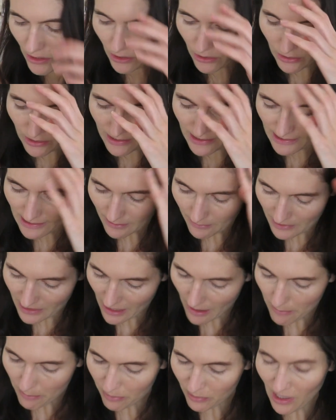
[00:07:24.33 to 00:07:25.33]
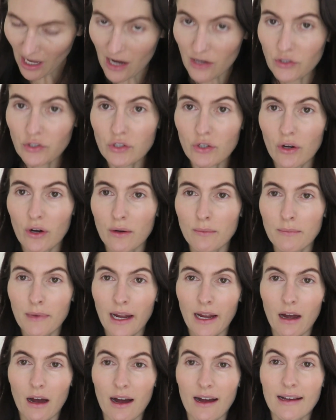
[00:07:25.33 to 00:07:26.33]
to use some of that blush on
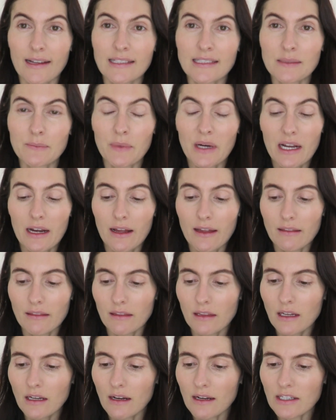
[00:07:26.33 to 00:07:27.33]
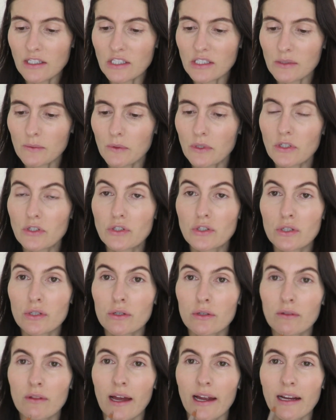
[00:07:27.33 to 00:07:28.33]
my eyes, but I think I just want to
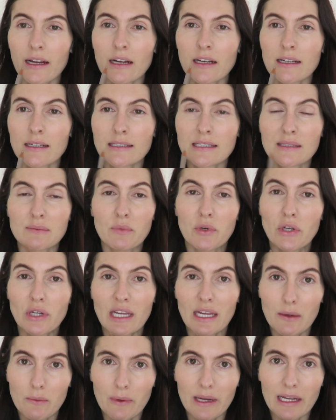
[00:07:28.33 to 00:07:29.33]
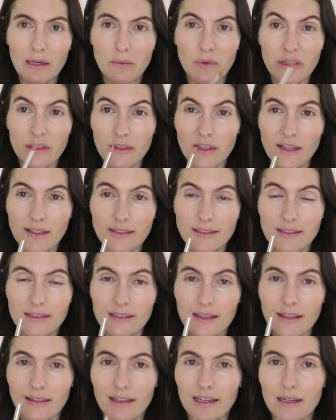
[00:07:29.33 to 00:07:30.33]
do like a smoky wing with
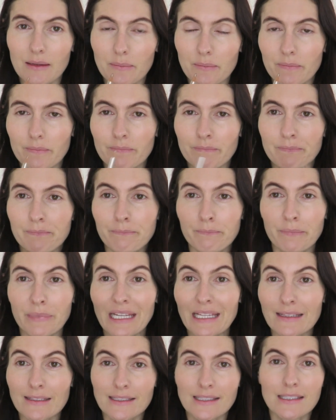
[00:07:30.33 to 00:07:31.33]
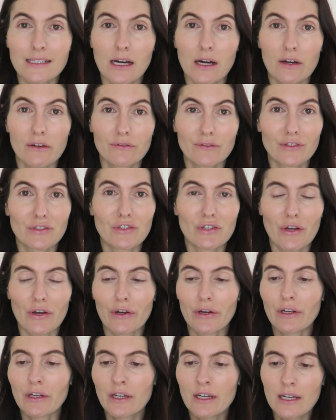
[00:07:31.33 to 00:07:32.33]
this and let it be the star of the
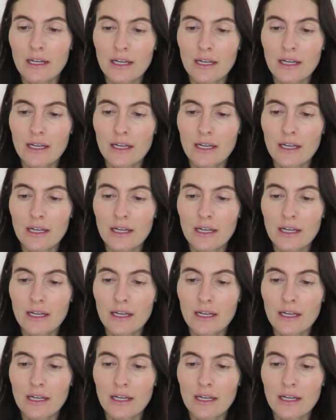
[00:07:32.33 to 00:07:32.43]
show.